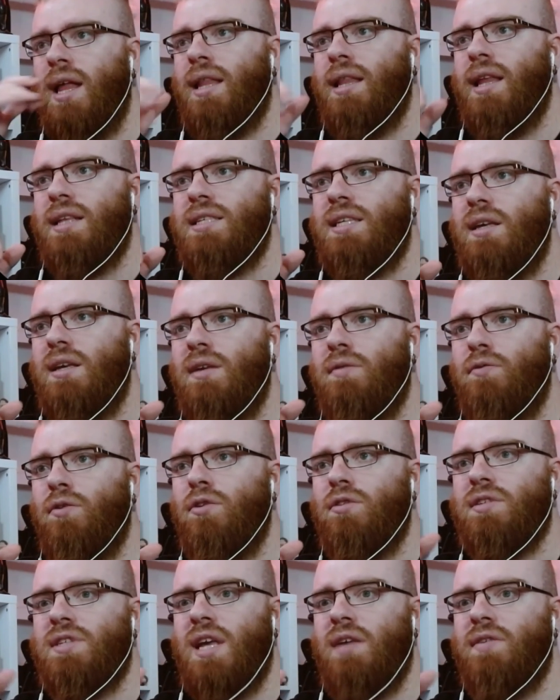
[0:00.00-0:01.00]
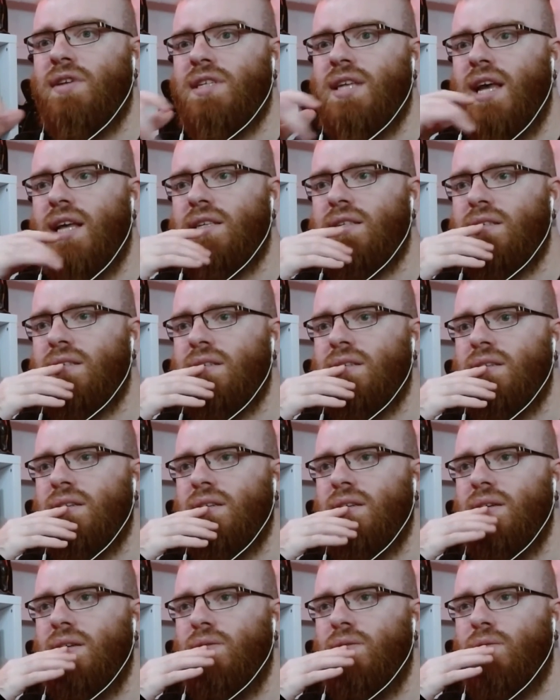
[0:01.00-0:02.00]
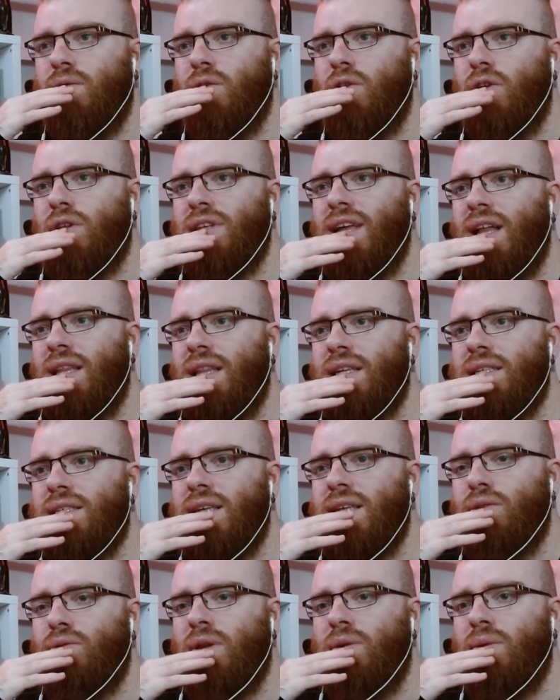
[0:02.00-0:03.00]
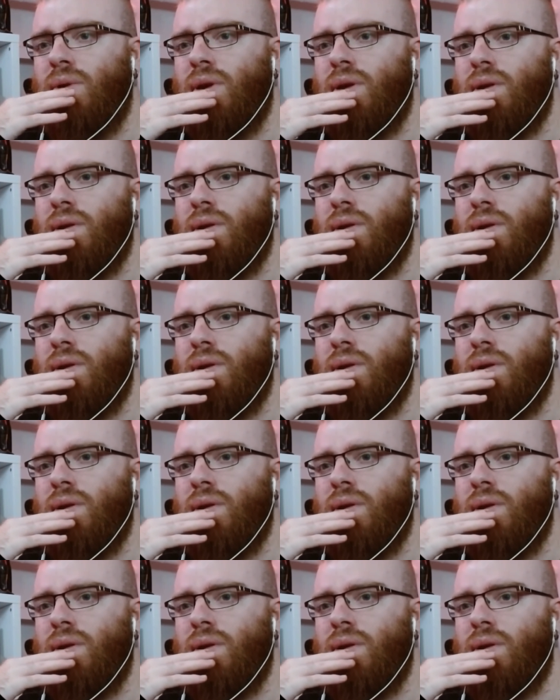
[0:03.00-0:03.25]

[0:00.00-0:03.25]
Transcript: Let's see if he'll save his ass. If you'll not tell this to anyone.